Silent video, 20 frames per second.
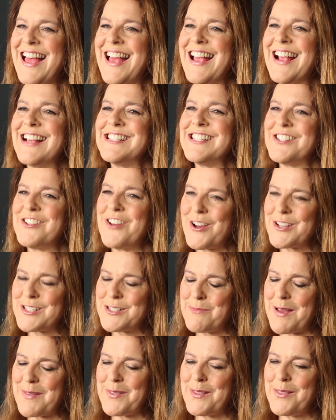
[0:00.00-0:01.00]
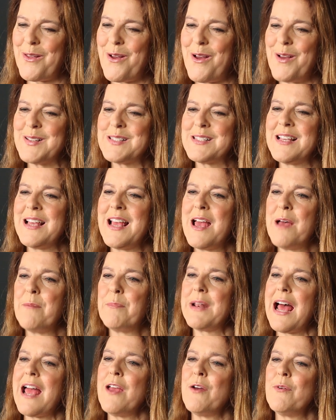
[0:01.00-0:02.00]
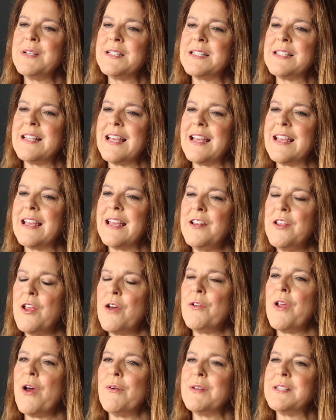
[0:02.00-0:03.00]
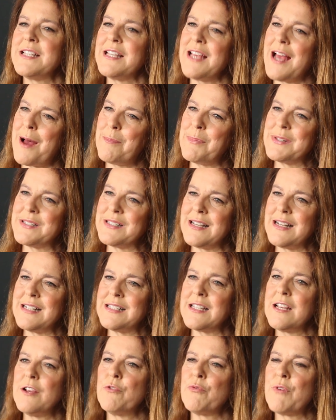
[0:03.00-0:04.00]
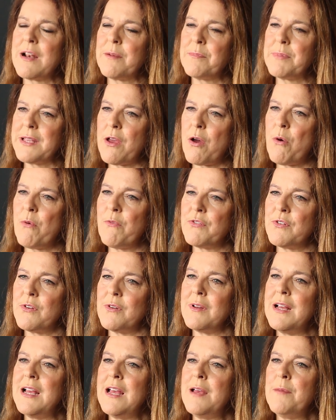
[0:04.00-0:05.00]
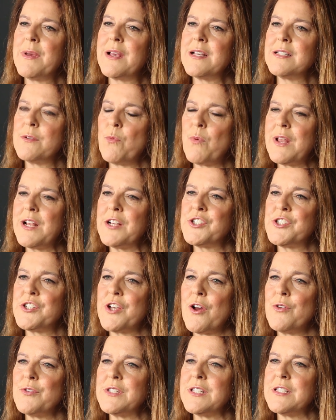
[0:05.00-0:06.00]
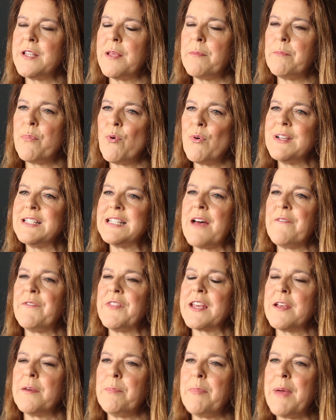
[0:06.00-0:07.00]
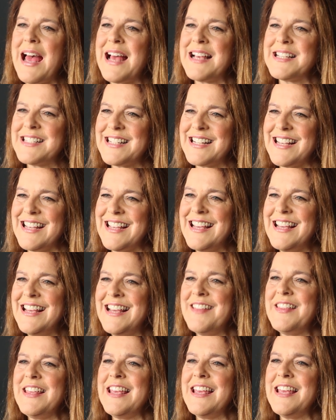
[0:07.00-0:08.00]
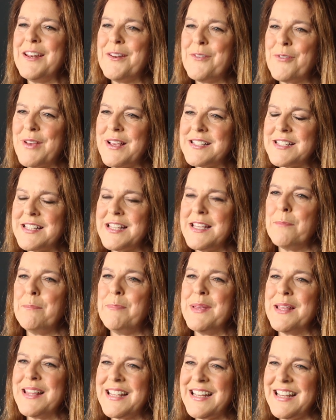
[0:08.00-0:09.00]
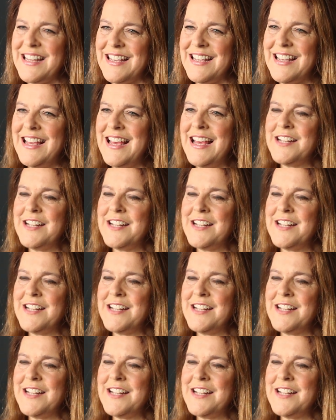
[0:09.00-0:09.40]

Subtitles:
because it talks about the loss. But I always think, no, it's the opposite. It's incredibly hopeful because what it shows is that boys have the capacity, the interest, the ability